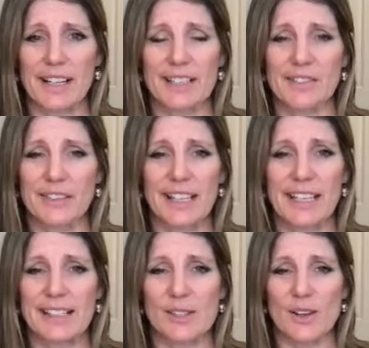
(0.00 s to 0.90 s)

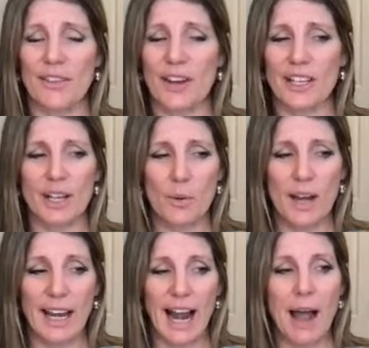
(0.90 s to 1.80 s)
defeating. So I thought, you know
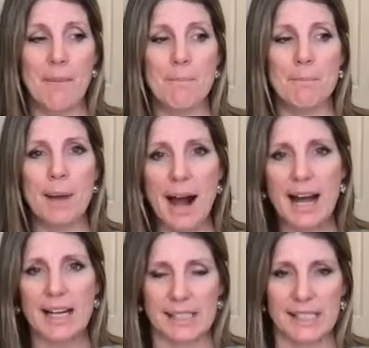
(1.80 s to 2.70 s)
what? I
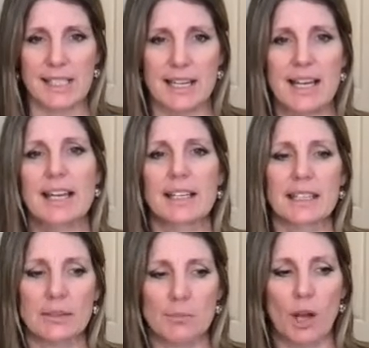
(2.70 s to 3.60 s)
must
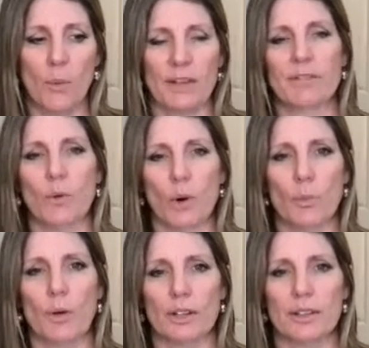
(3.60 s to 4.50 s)
keep going
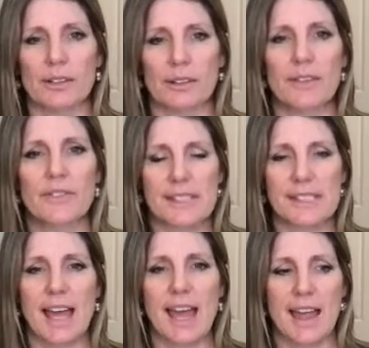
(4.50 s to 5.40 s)
forward in this
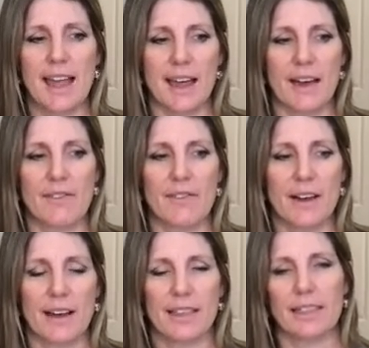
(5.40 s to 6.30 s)
AF
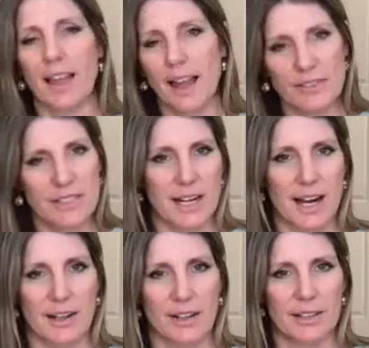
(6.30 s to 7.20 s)

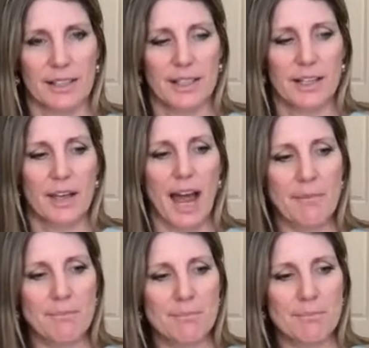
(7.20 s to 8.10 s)
lifestyle. I
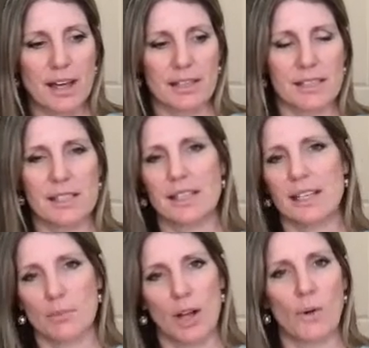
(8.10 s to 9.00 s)
must
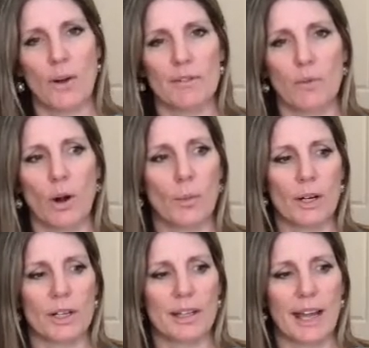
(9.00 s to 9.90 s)
keep going
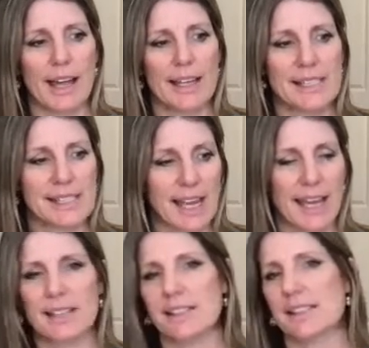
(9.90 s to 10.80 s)
forward
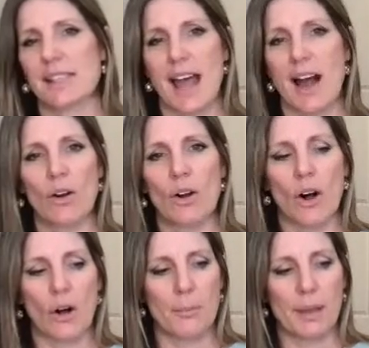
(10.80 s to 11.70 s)
sans the
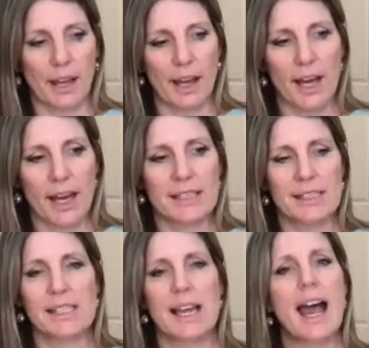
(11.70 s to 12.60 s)
alcohol because